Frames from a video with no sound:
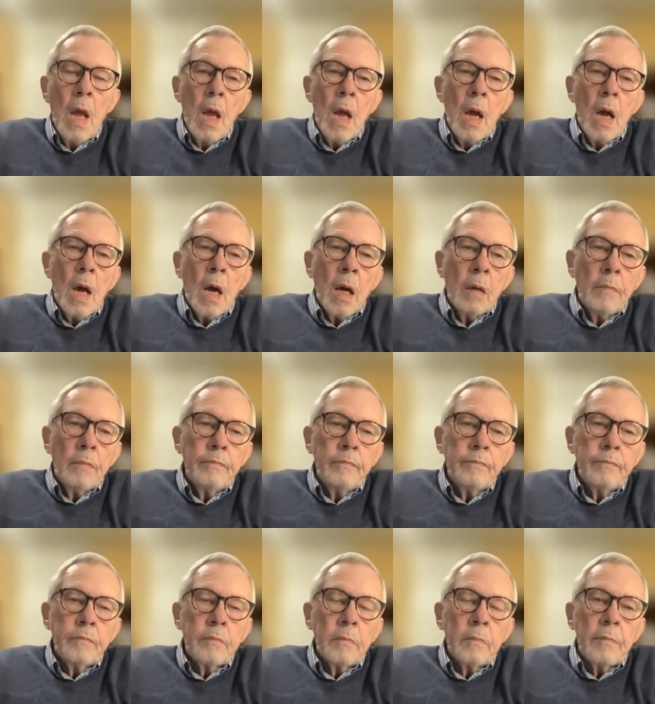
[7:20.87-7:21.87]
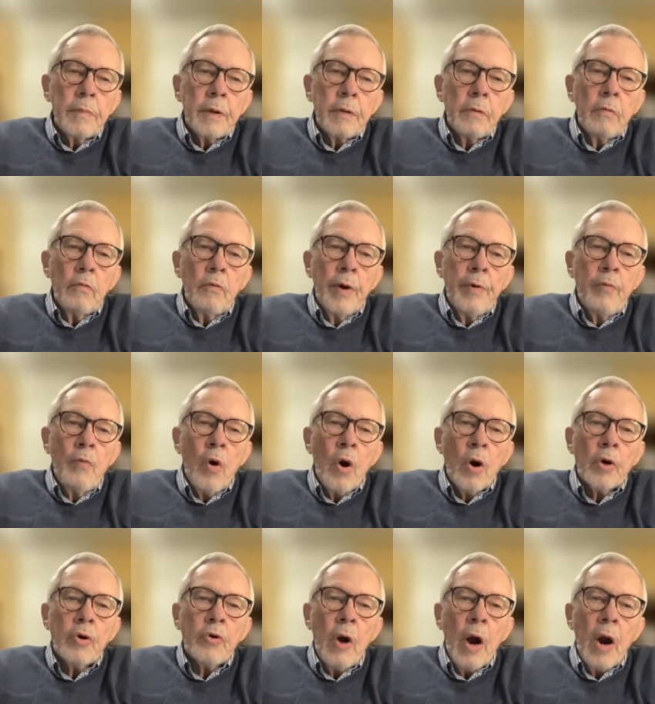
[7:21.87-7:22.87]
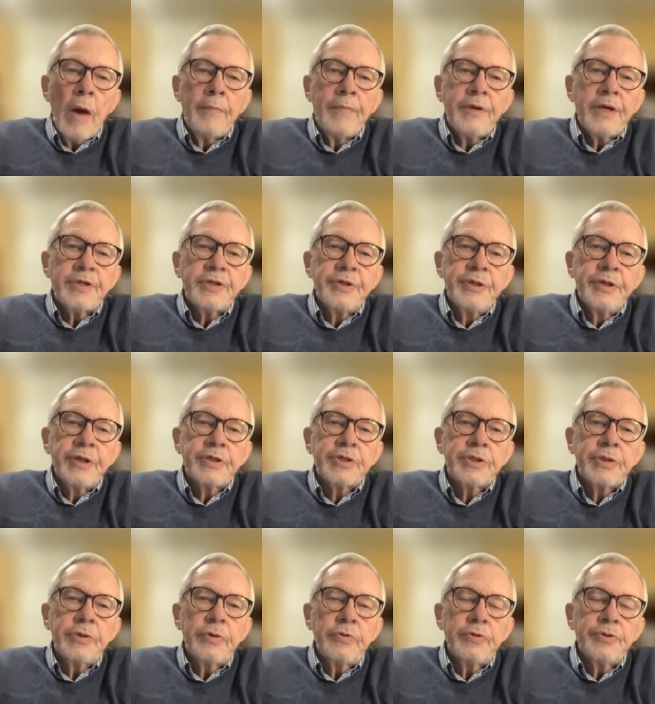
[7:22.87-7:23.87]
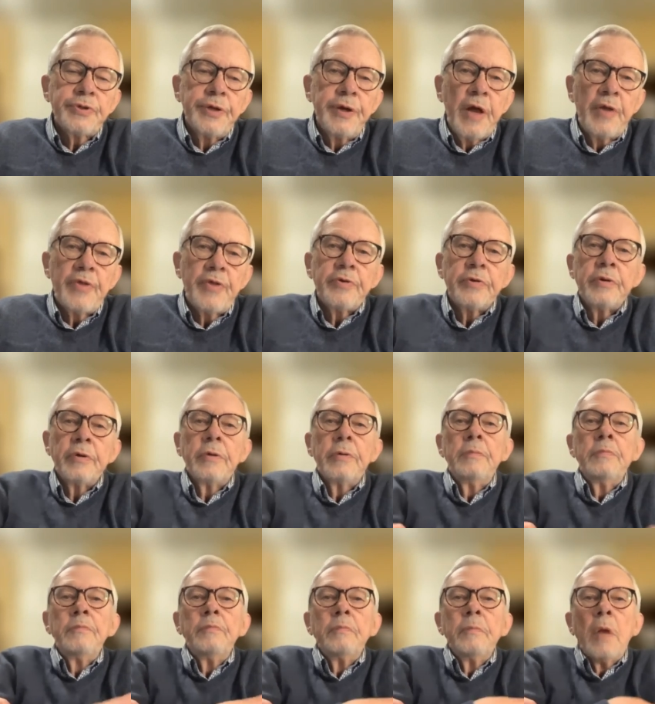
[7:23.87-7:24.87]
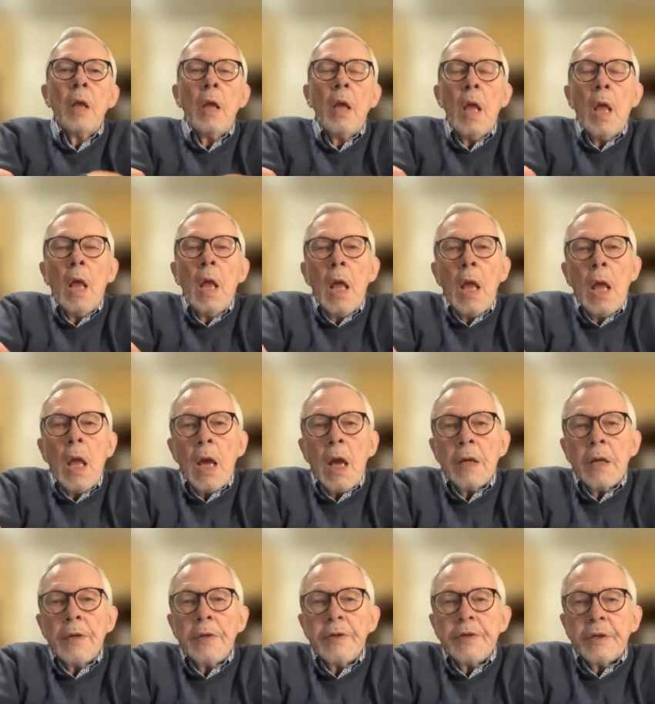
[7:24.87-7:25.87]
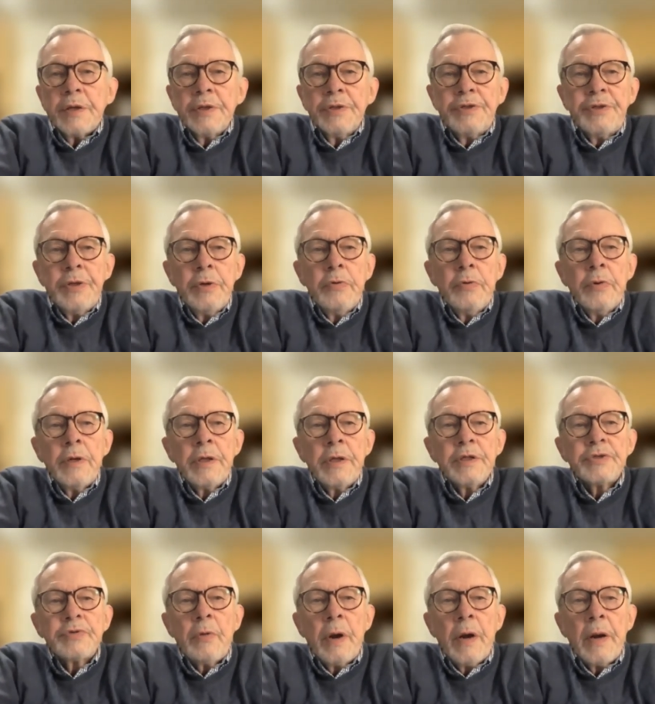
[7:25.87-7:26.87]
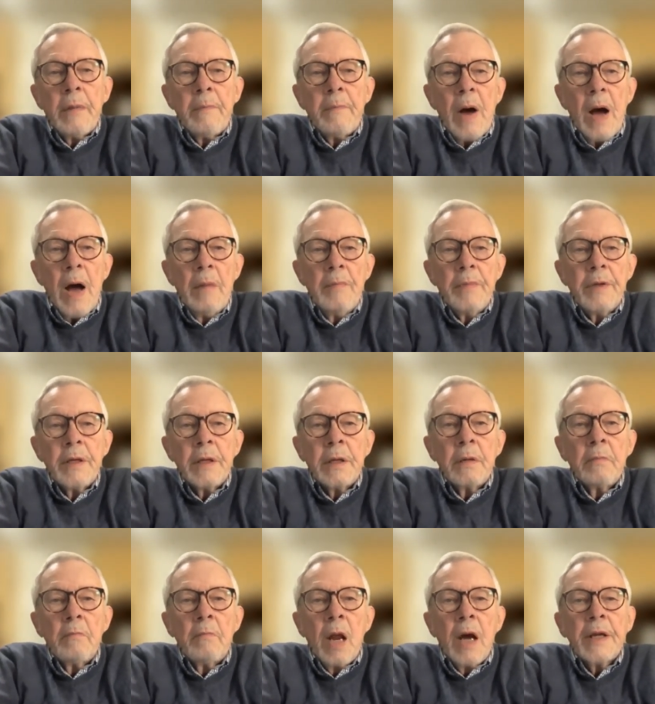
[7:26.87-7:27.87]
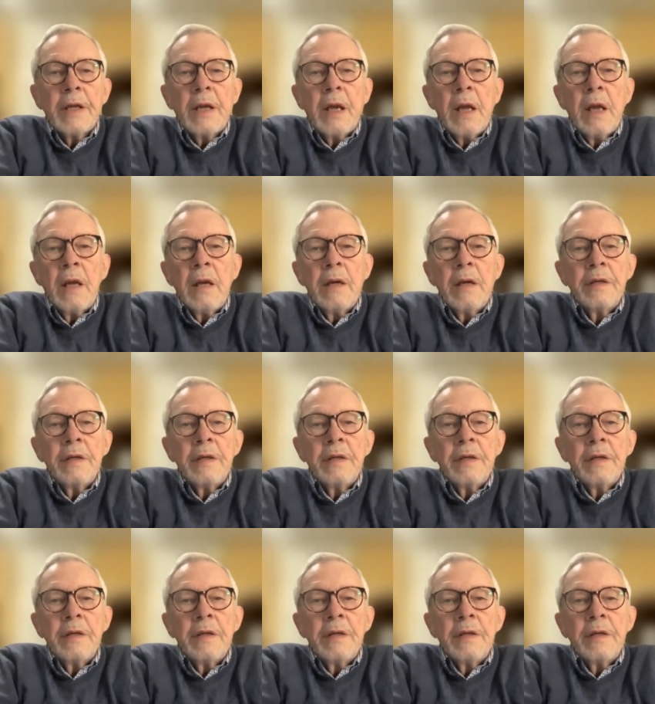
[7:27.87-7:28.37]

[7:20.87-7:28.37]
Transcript: Um, but one war crime doesn't excuse another. And the continuing Israeli bombing and blockade